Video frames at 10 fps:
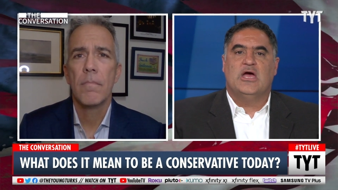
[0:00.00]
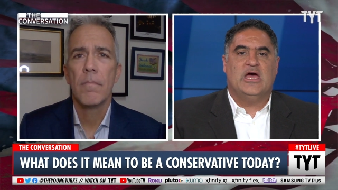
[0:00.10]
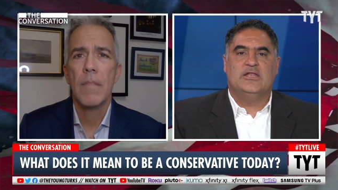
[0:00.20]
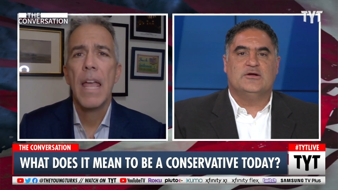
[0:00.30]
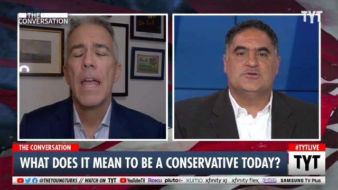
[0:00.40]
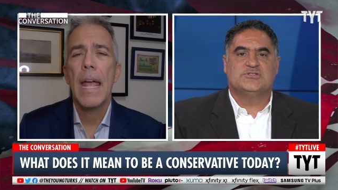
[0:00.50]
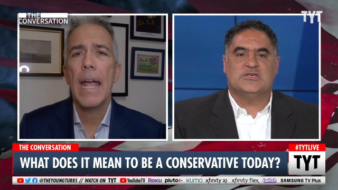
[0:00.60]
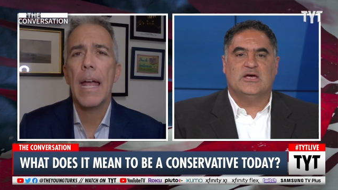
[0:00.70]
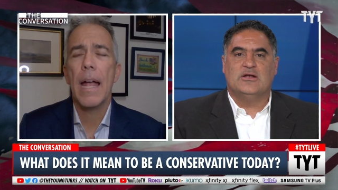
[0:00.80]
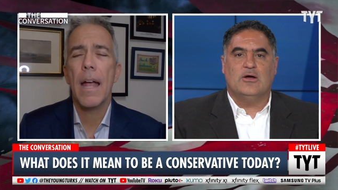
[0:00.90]
Speaker 1: And there's
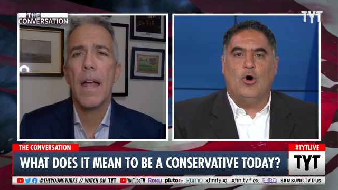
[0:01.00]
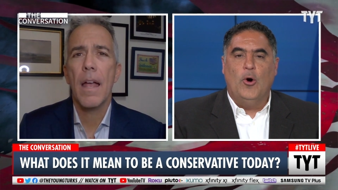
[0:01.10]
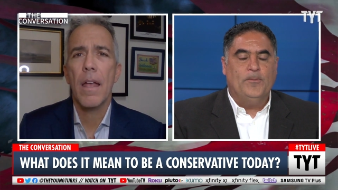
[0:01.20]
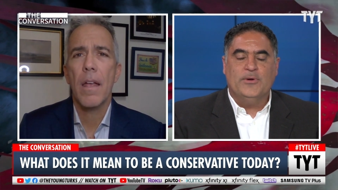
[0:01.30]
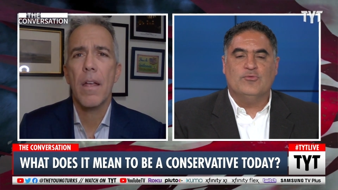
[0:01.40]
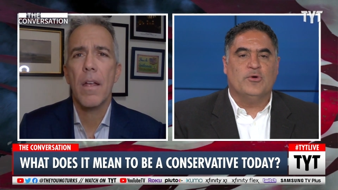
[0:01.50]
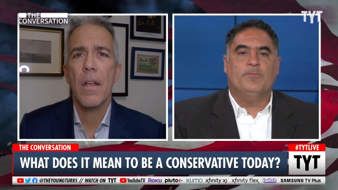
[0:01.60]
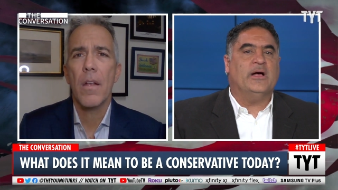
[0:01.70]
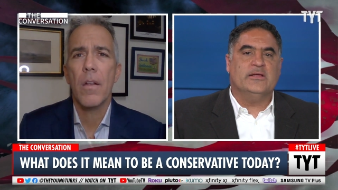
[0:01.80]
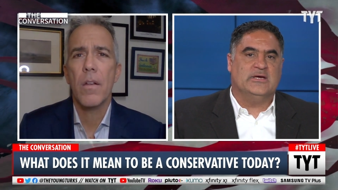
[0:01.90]
an open
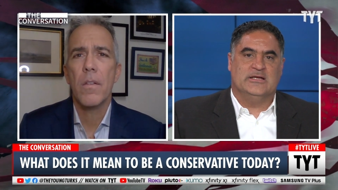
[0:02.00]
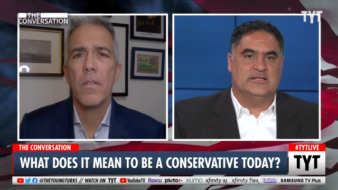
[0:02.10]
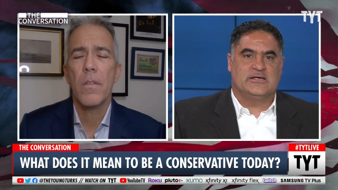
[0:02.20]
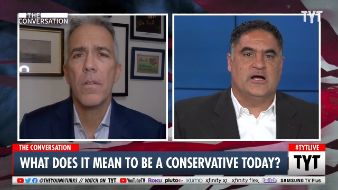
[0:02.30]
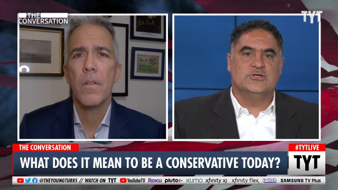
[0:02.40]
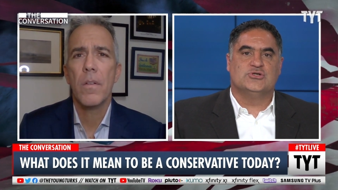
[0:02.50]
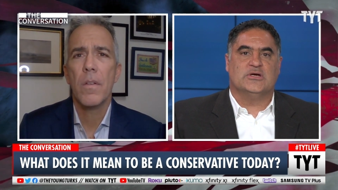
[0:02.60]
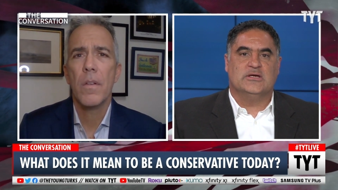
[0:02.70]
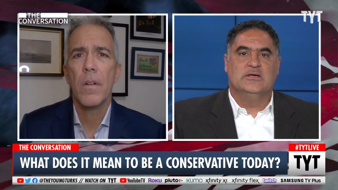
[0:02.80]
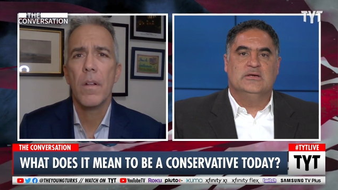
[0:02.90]
rebellion in the
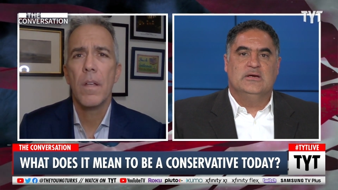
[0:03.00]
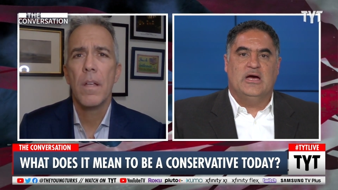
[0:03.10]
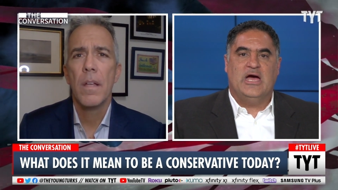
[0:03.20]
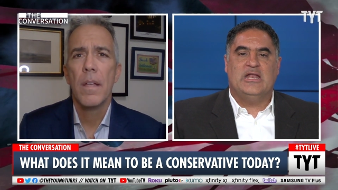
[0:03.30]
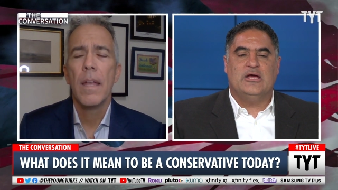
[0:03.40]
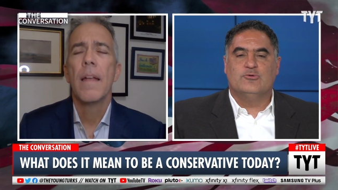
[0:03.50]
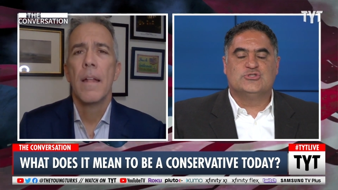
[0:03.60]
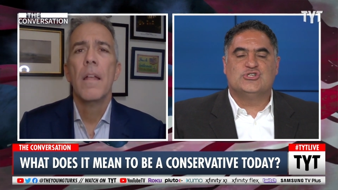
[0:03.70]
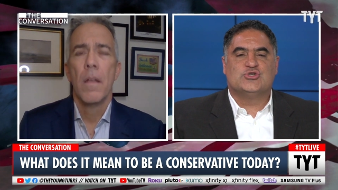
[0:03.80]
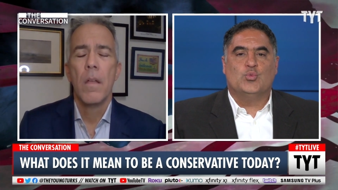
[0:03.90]
country. And it was
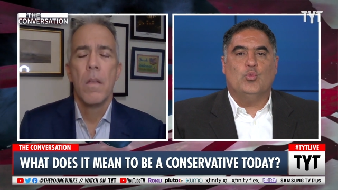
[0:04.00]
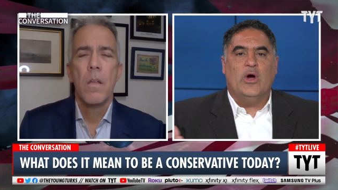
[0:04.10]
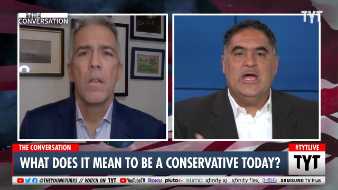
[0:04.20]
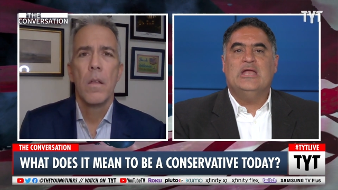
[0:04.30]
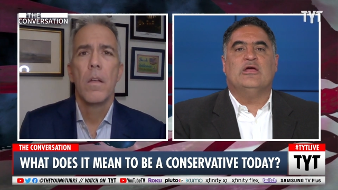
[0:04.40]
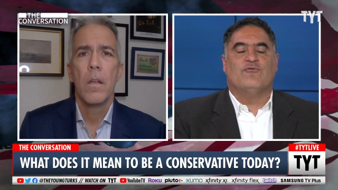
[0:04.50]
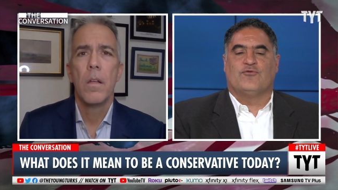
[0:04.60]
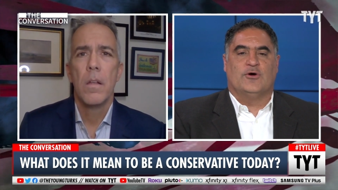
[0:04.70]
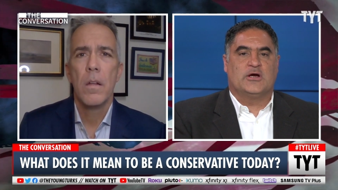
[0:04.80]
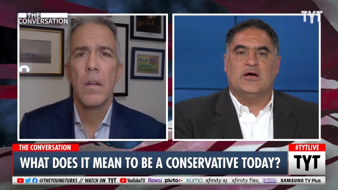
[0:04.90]
just waiting
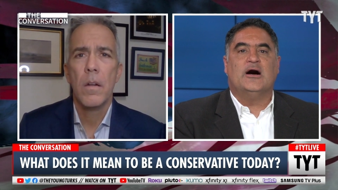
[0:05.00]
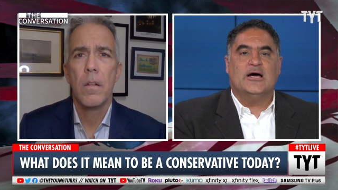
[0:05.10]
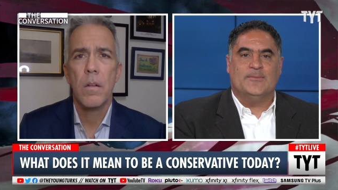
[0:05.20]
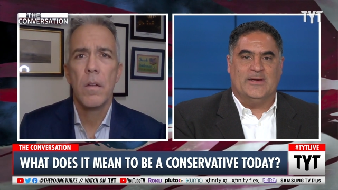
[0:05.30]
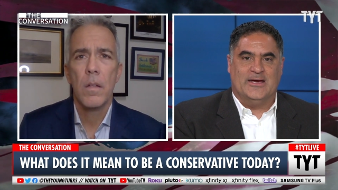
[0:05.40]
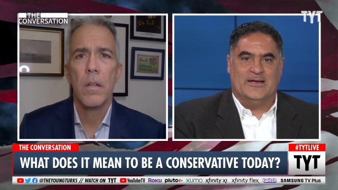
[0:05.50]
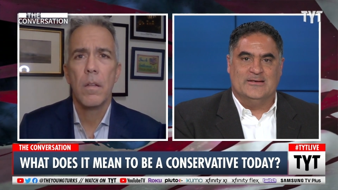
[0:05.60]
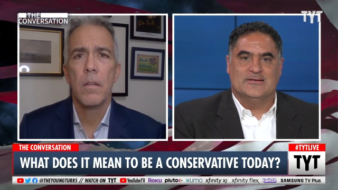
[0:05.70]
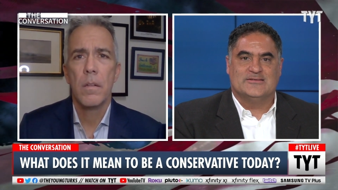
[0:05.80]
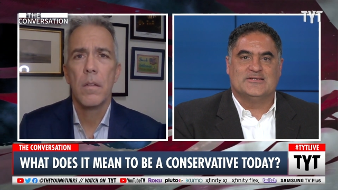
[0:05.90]
for a con
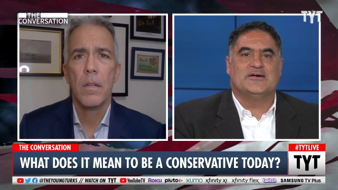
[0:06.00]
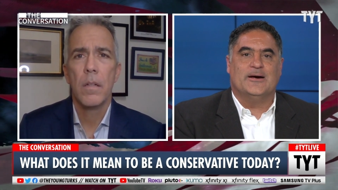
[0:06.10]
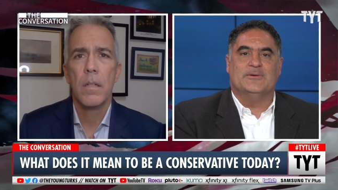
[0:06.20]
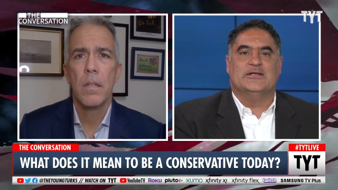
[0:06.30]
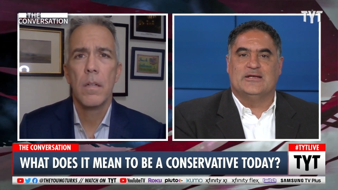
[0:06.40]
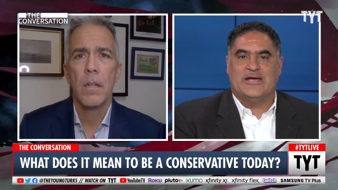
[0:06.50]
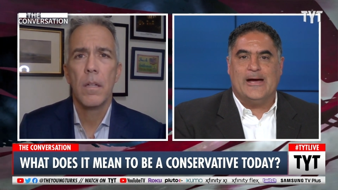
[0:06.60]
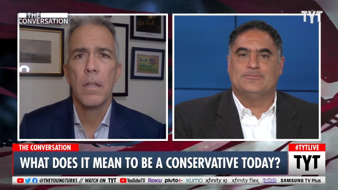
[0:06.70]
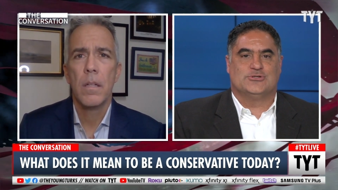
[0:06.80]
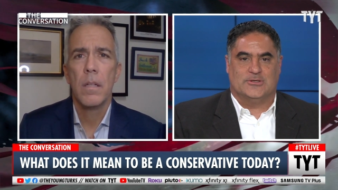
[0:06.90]
man to
Speaker 2: come in and
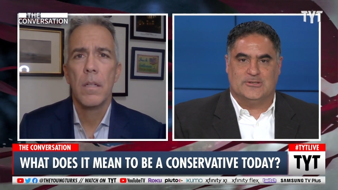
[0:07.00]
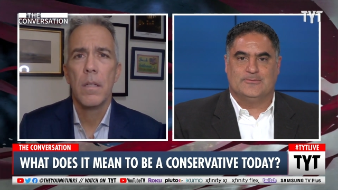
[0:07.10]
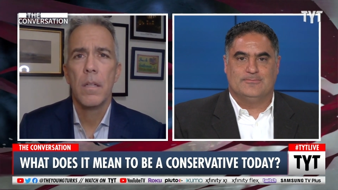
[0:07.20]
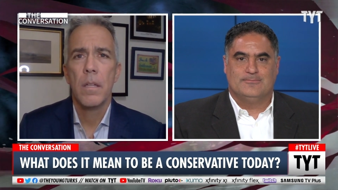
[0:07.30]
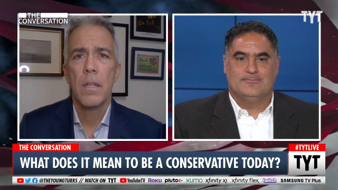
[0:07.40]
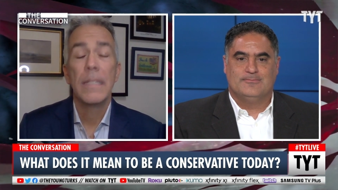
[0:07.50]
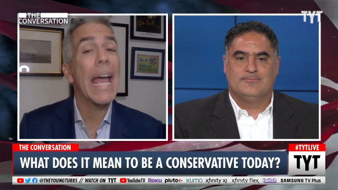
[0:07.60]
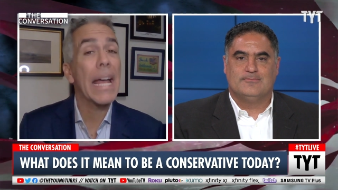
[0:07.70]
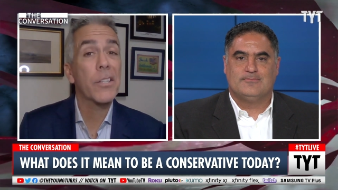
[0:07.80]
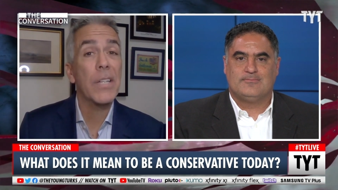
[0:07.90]
capture it.
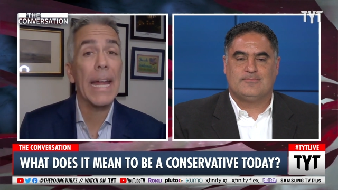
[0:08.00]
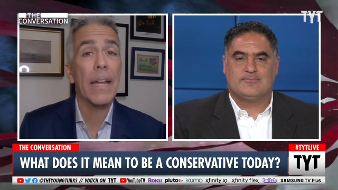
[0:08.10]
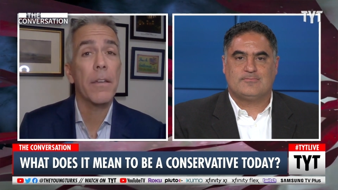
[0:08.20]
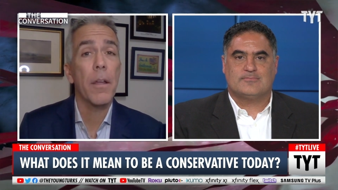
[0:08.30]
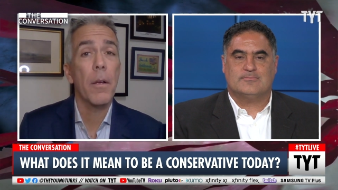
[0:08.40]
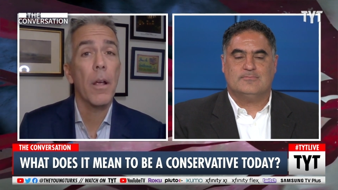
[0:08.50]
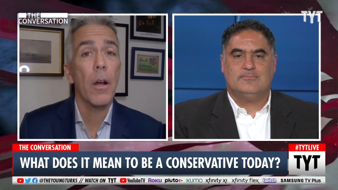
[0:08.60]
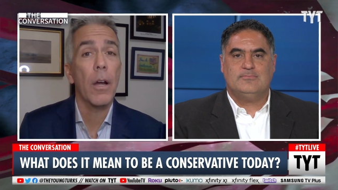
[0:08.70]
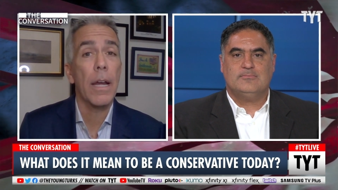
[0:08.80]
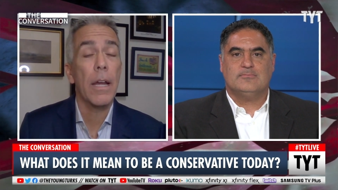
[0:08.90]
Yes.
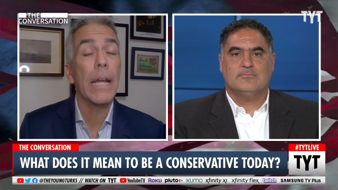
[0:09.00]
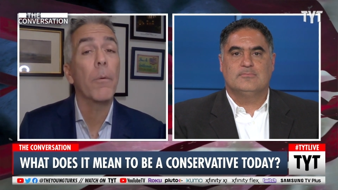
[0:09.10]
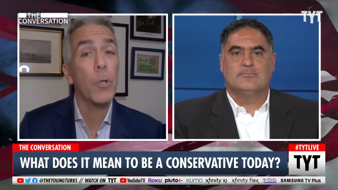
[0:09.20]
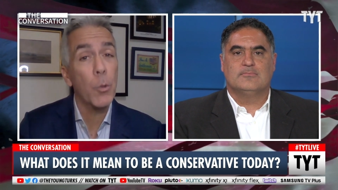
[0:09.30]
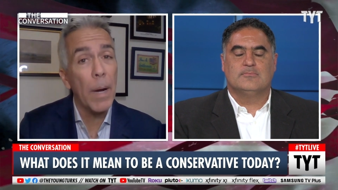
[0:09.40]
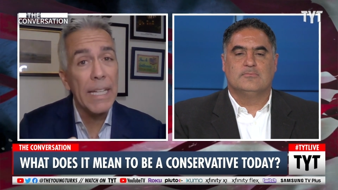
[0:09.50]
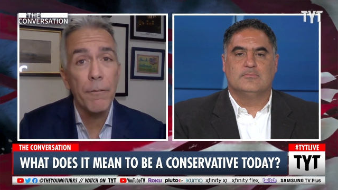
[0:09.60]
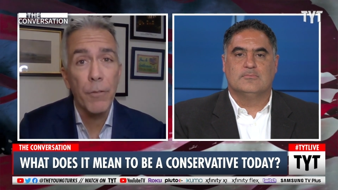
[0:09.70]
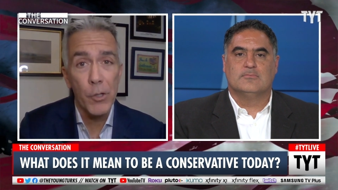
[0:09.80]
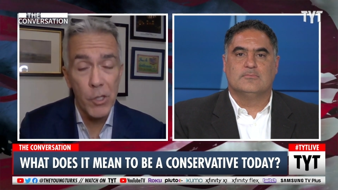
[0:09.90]
And it
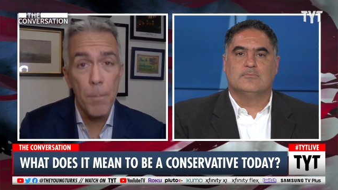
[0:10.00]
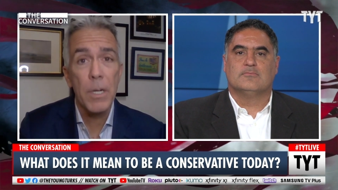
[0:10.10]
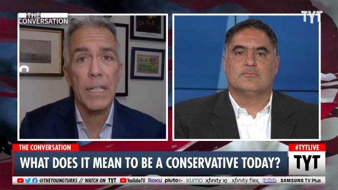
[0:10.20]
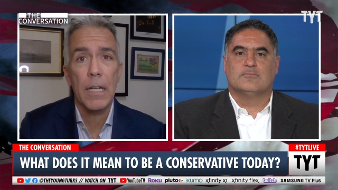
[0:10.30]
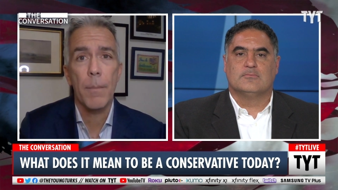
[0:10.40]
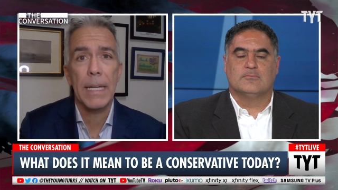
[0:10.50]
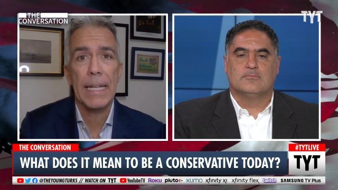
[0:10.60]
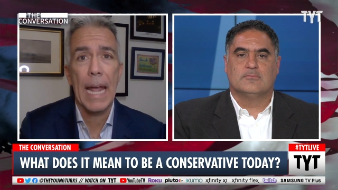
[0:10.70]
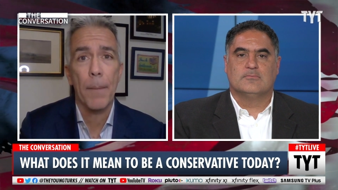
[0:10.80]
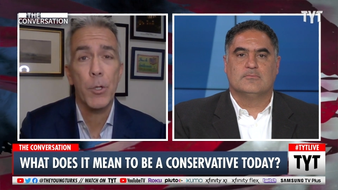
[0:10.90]
was waiting for someone to
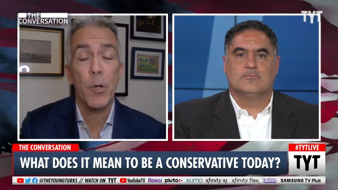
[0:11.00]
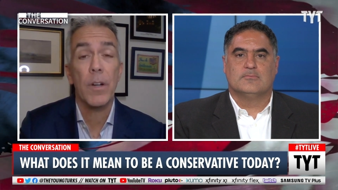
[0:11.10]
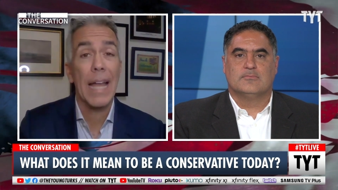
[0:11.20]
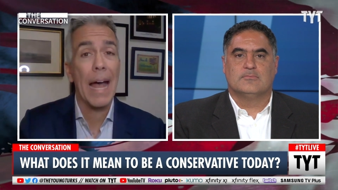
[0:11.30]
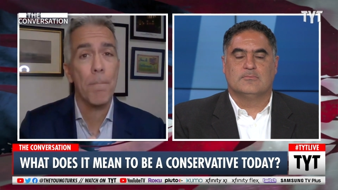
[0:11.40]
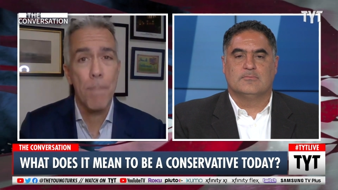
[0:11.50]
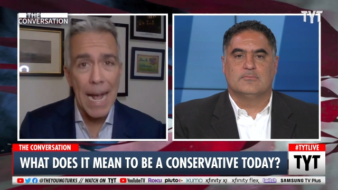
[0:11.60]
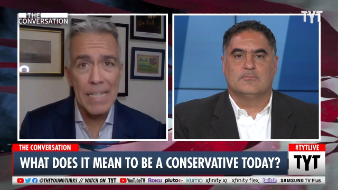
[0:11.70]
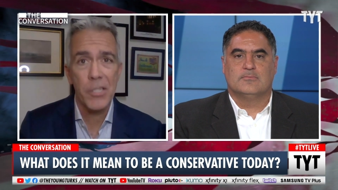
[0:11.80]
come in and capture it. On